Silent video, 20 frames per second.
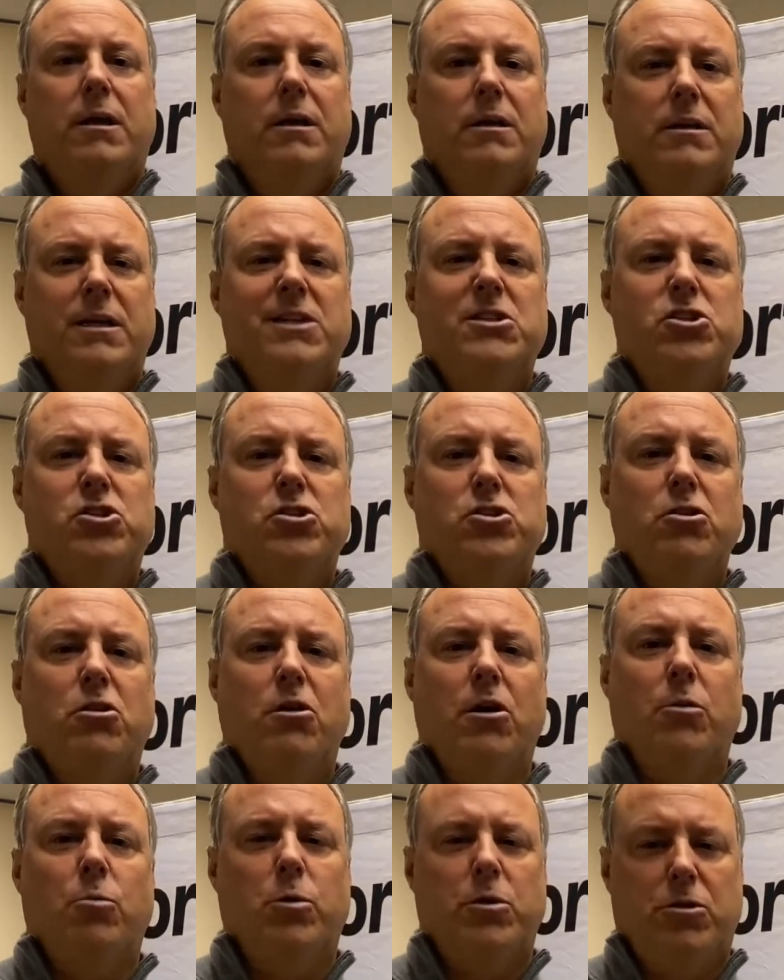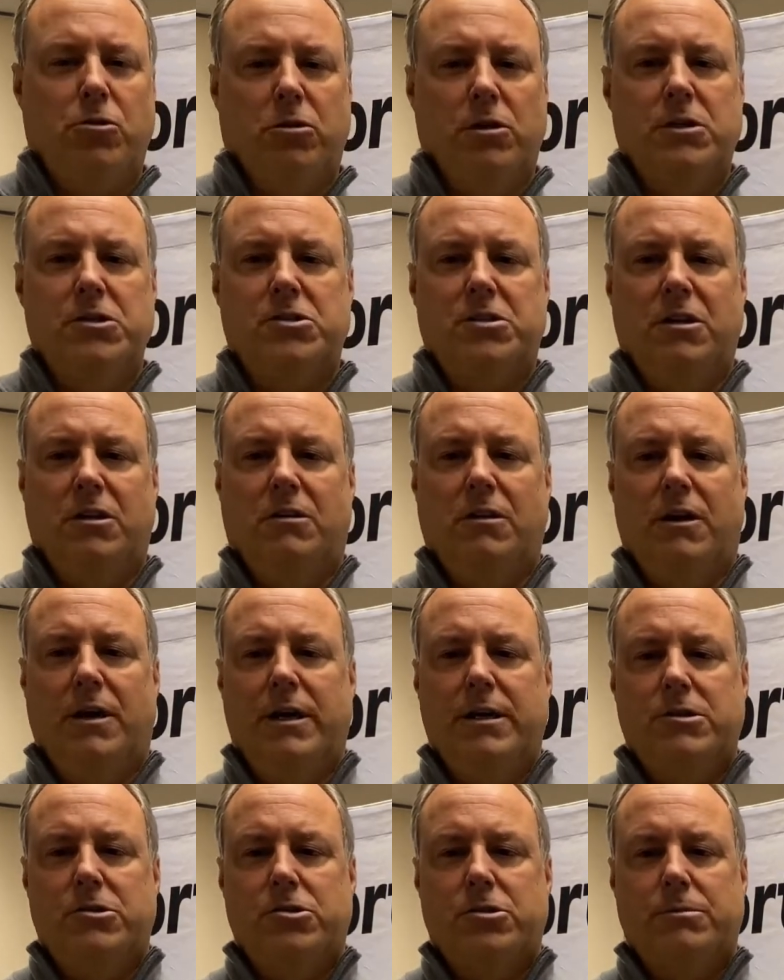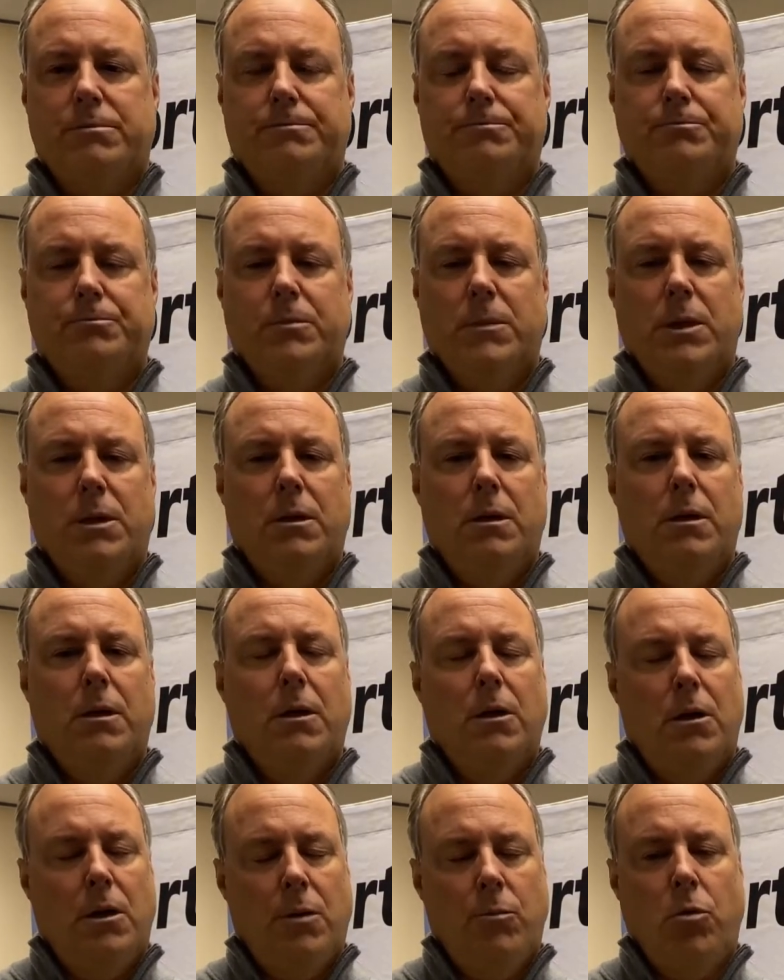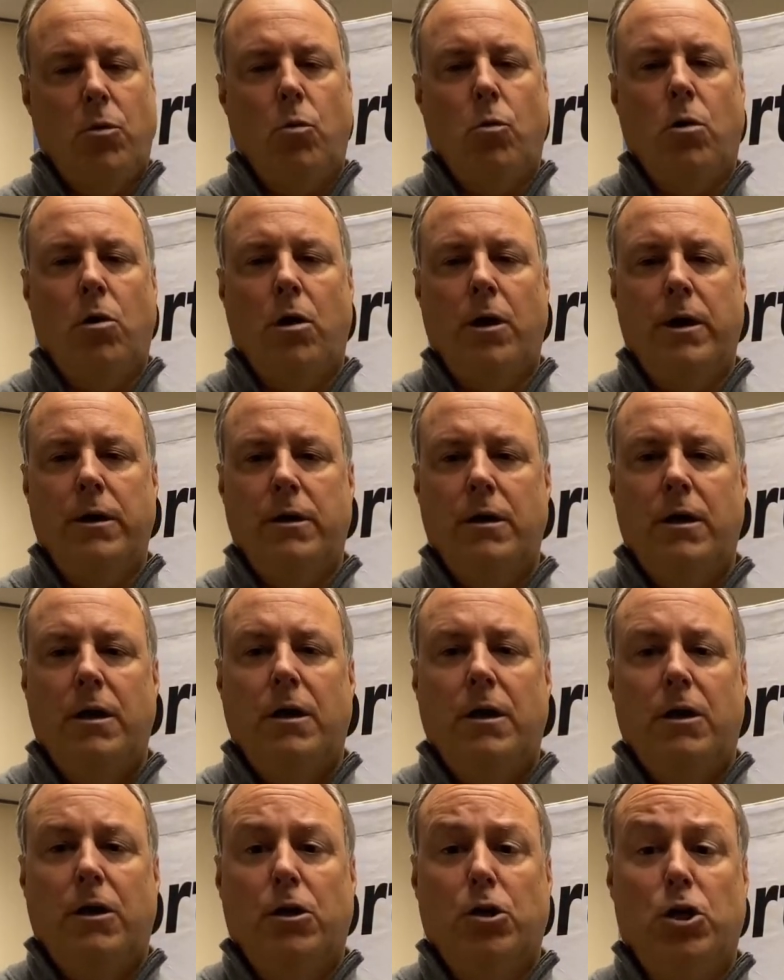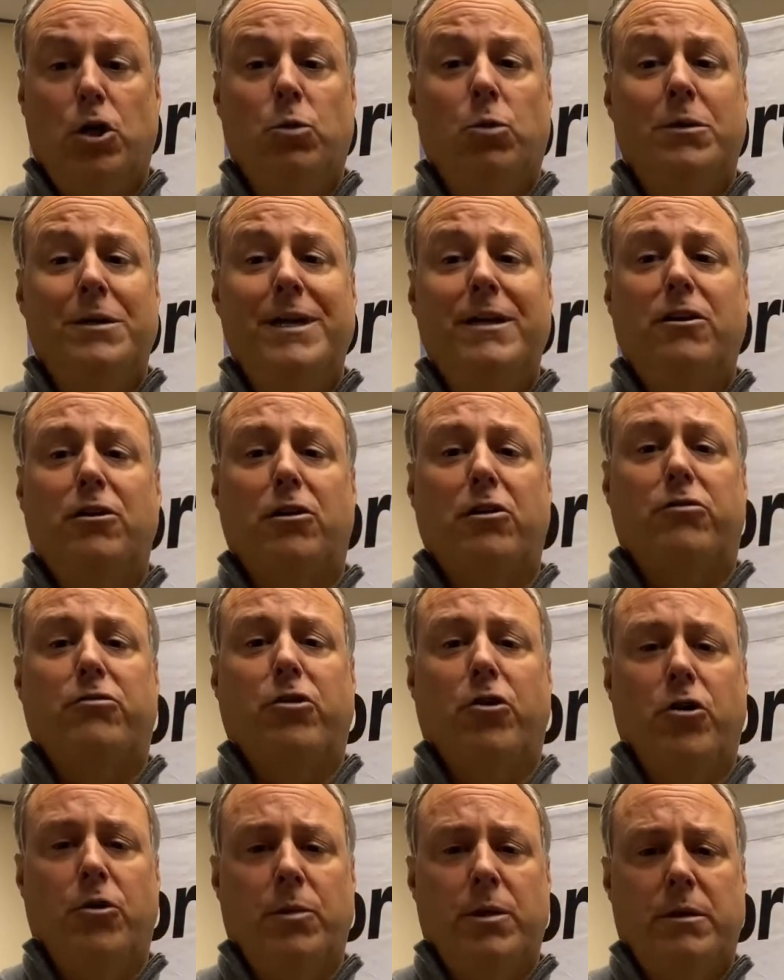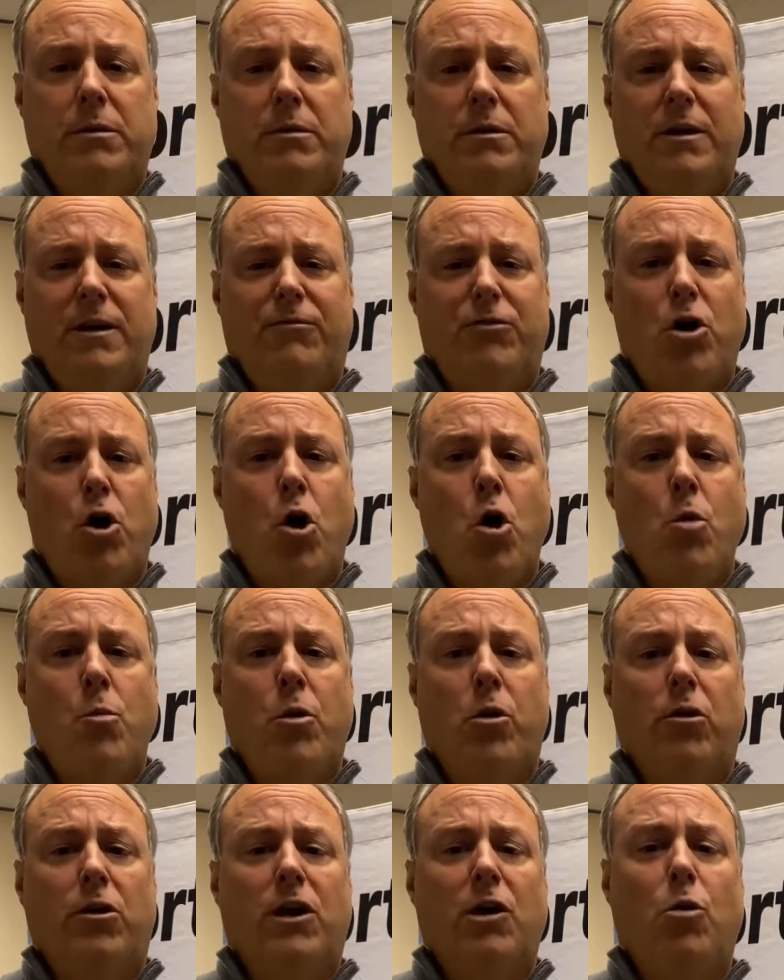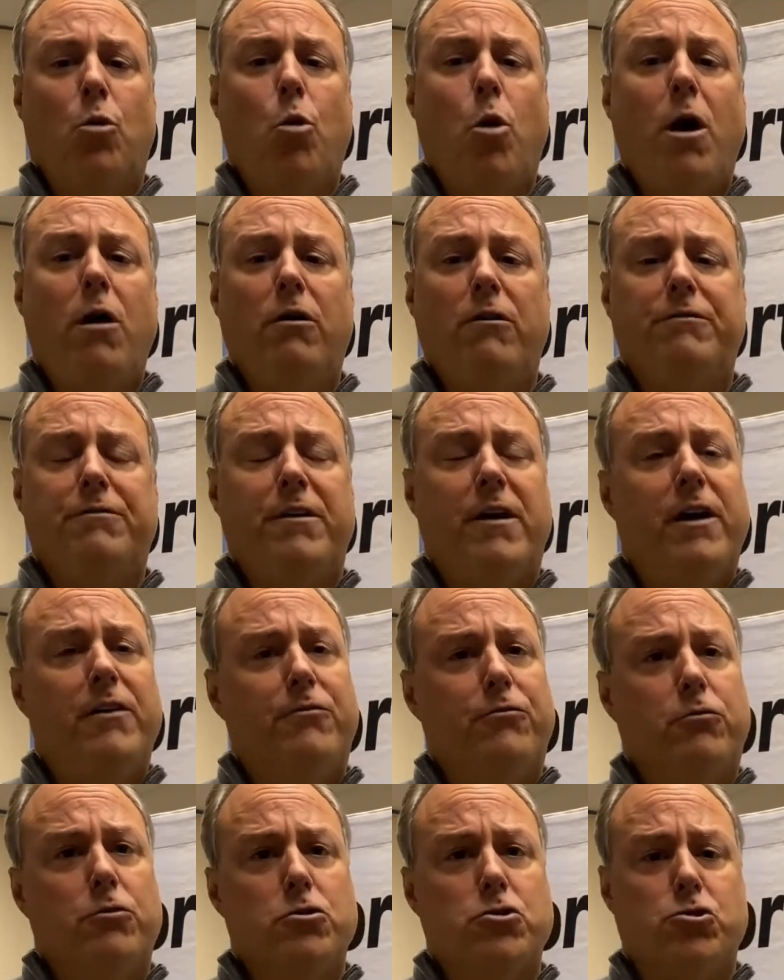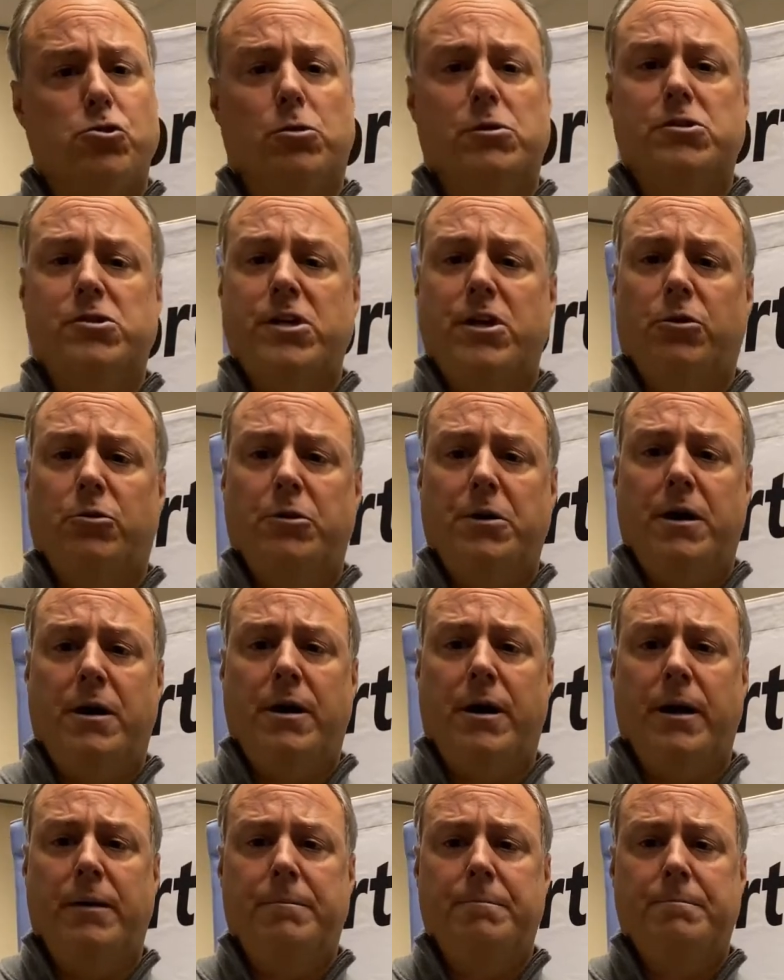Let's start with your listing clients. Number one, you will need to determine if the homeowner can qualify for a short sale or not.